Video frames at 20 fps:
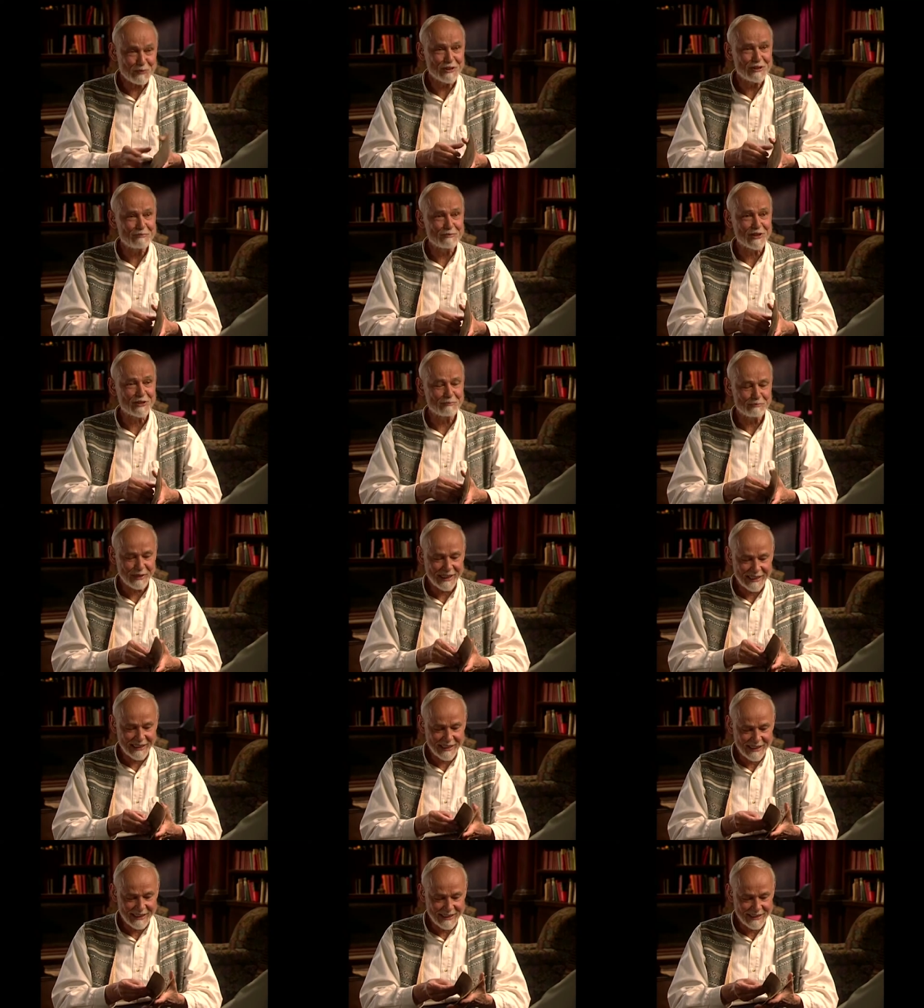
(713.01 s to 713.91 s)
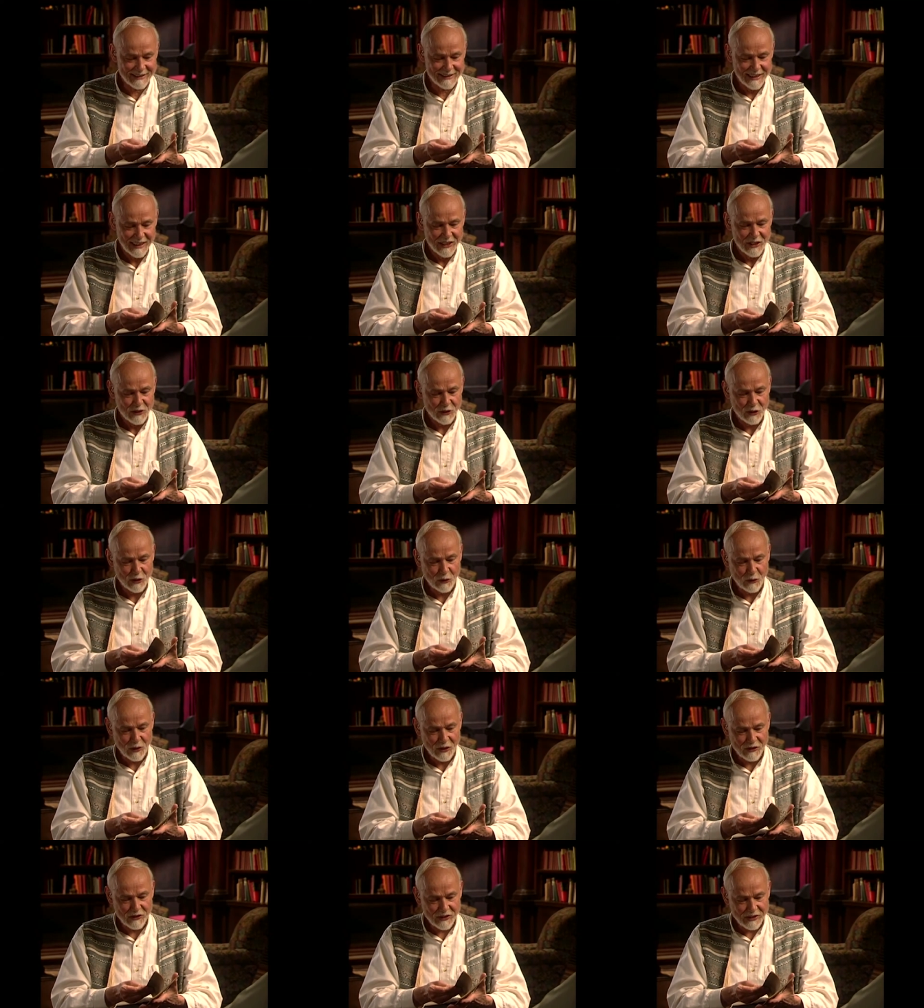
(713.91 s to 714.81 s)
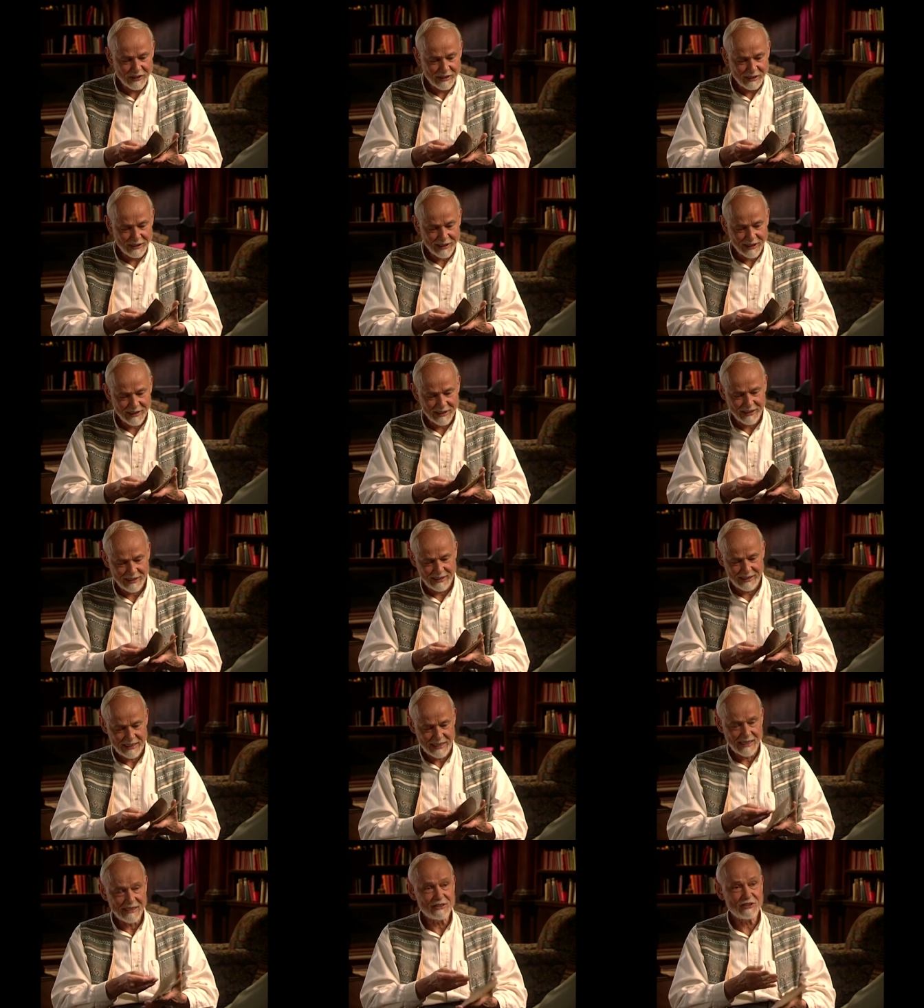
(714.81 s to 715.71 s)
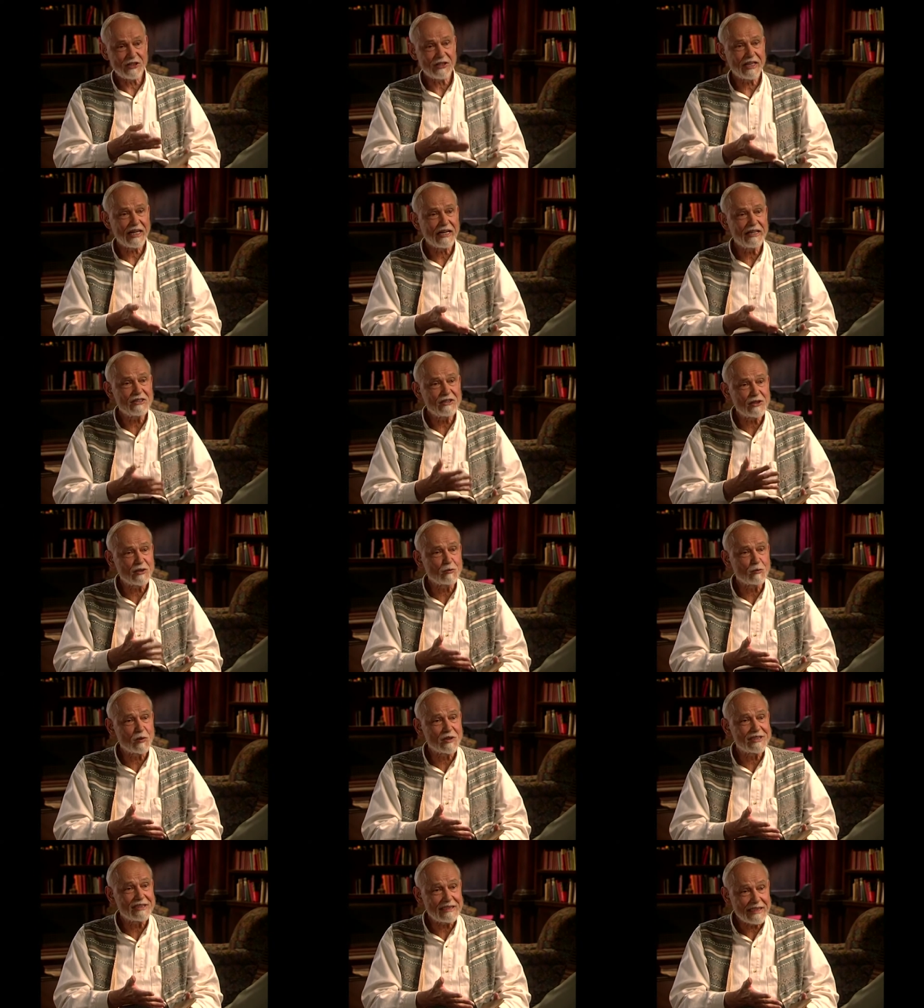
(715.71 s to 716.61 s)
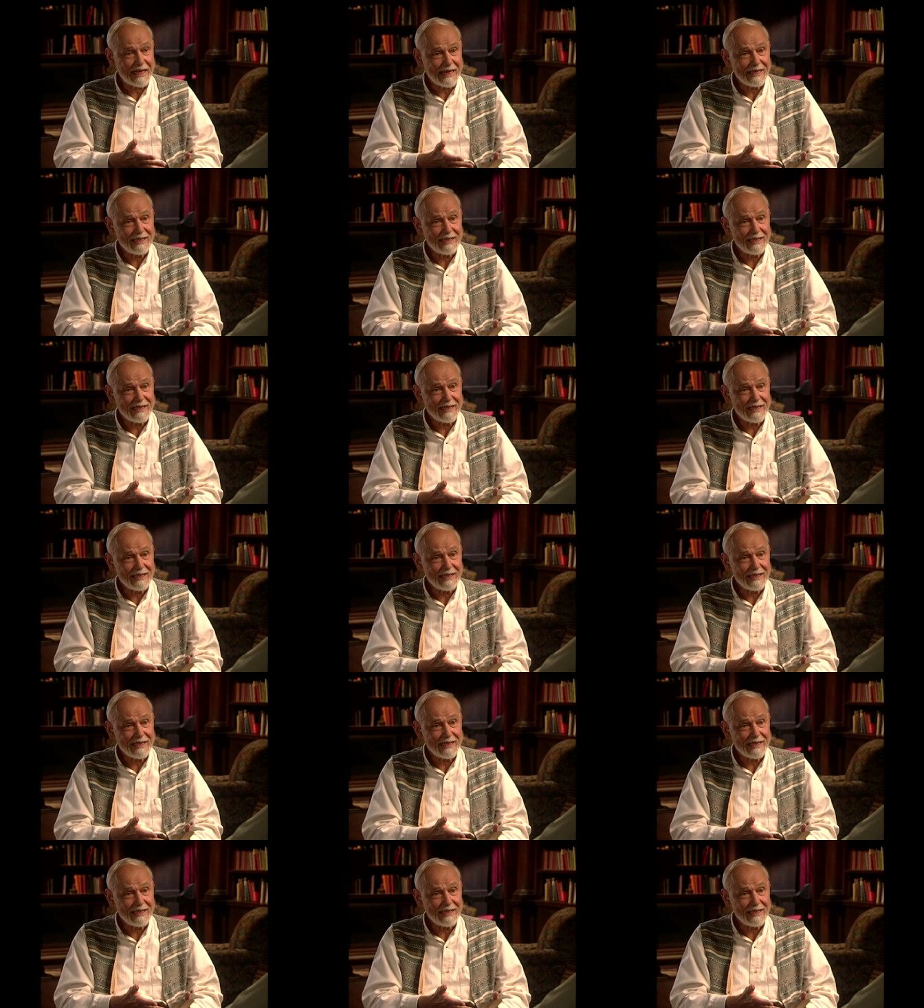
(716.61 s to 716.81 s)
primer because though our uh, uh, education was